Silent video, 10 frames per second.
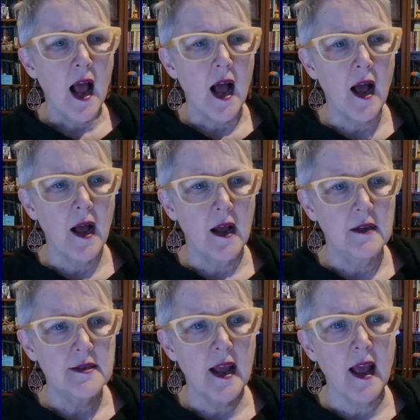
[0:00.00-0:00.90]
uh,
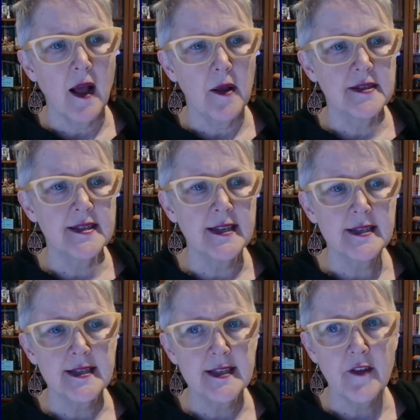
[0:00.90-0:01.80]
uh,
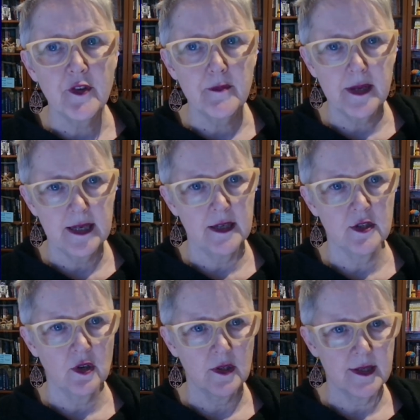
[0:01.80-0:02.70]
$67 million
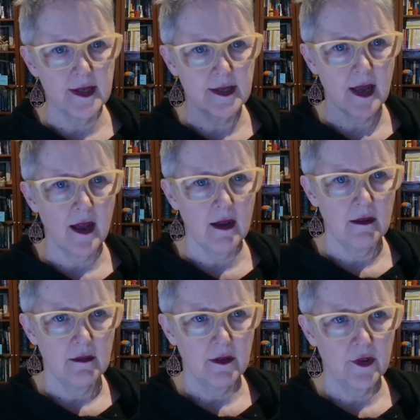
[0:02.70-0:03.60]
is our
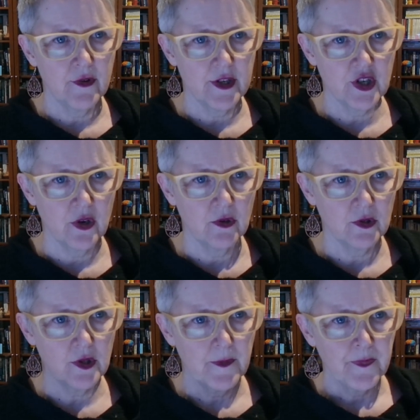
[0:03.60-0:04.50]
threshold.